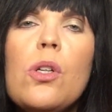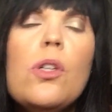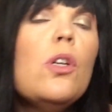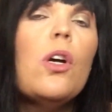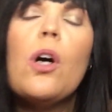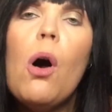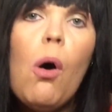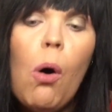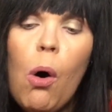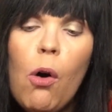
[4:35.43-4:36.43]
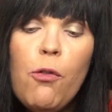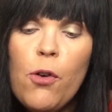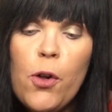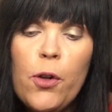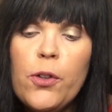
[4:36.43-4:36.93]
You look
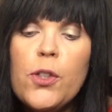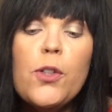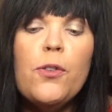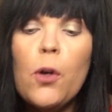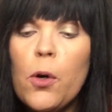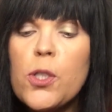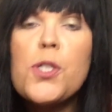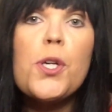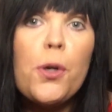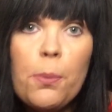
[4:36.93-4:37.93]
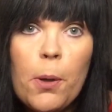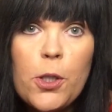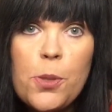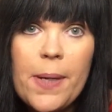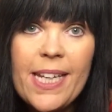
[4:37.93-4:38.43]
awful. You've lost too
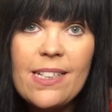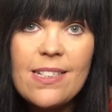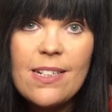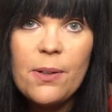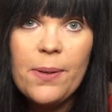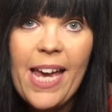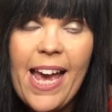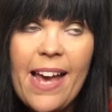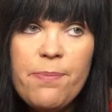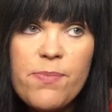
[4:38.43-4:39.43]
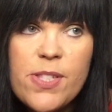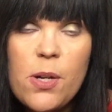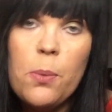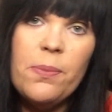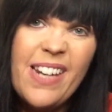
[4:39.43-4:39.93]
much weight. Okay,
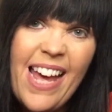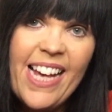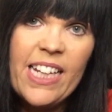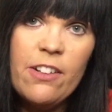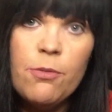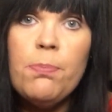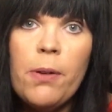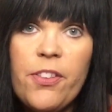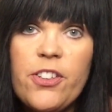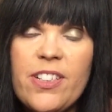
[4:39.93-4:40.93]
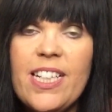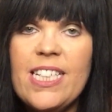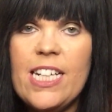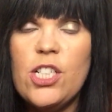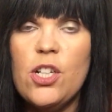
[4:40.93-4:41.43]
so negative, but there's a
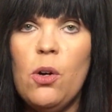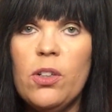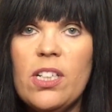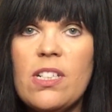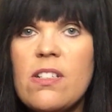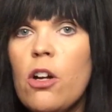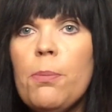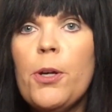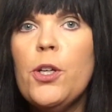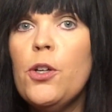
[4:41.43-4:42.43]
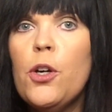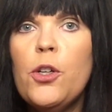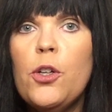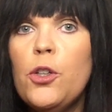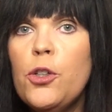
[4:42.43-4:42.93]
condition on it. It's not about
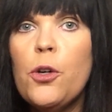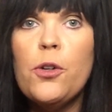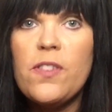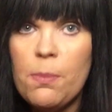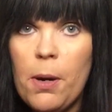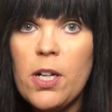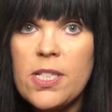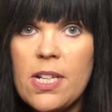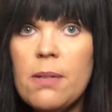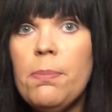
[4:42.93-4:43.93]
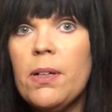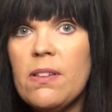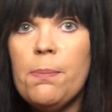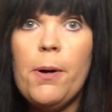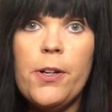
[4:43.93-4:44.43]
you as a person, but it's
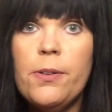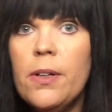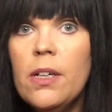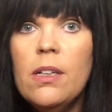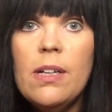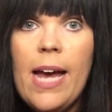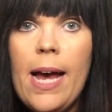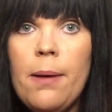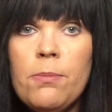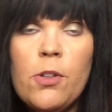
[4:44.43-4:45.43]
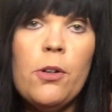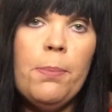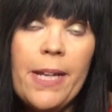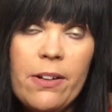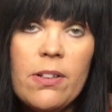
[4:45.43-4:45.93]
about your
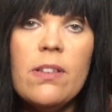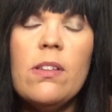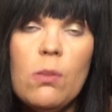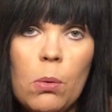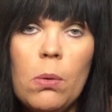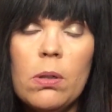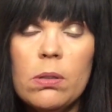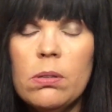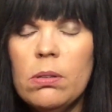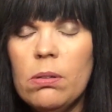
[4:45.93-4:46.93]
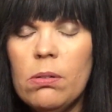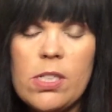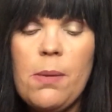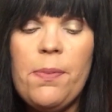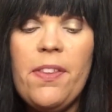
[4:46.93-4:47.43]
appearance or
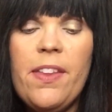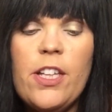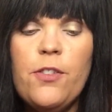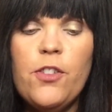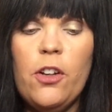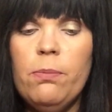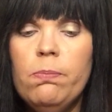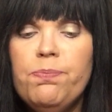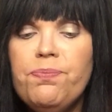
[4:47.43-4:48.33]
something that you've done.